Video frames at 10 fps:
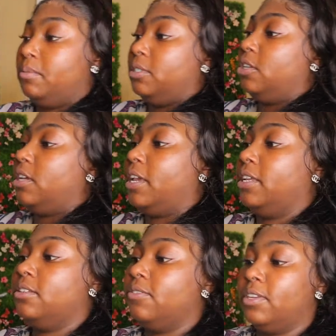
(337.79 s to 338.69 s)
Show y'all
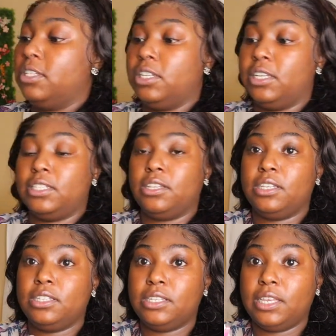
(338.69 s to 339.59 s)
individually. So
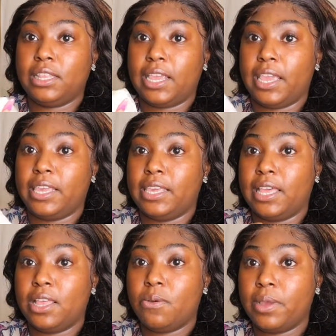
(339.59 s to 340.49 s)
this is like a
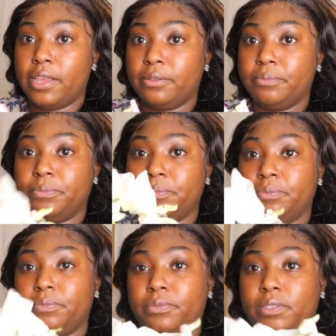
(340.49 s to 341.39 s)
yellow one
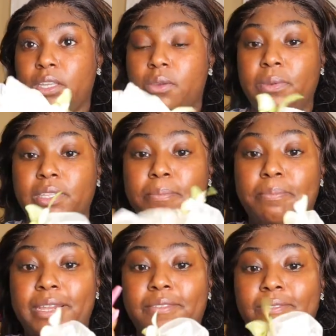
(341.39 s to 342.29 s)
with the
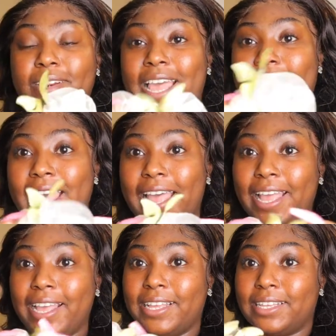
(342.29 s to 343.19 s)

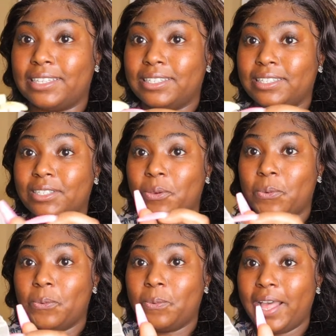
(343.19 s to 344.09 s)
butterflies.
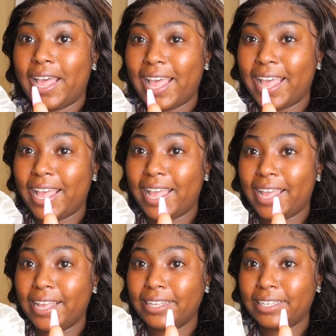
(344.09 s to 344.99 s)

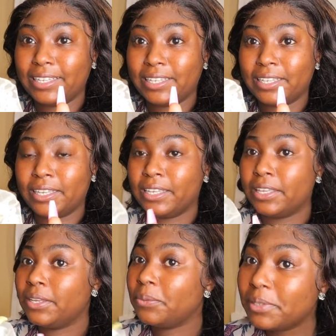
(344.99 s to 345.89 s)
What?
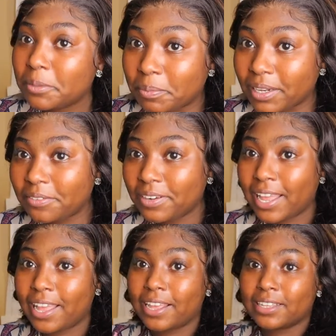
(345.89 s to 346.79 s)
With the
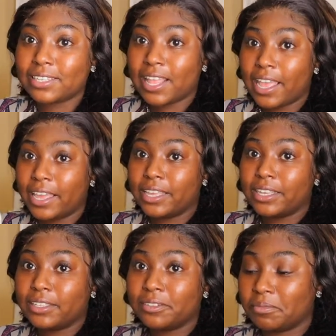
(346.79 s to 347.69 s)
butterflies, like,
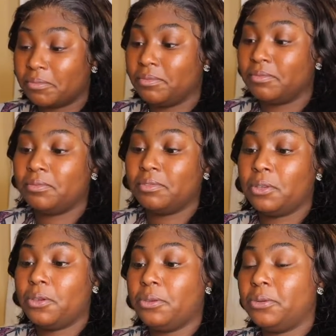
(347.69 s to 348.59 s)

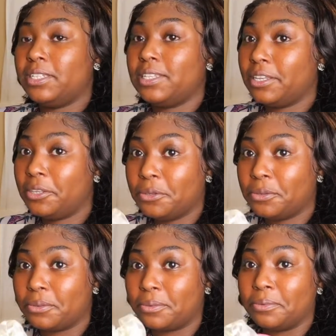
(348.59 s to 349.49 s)
oh, this is not
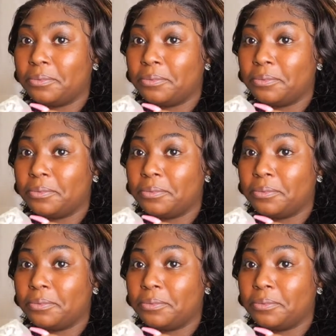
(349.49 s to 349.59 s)
cute.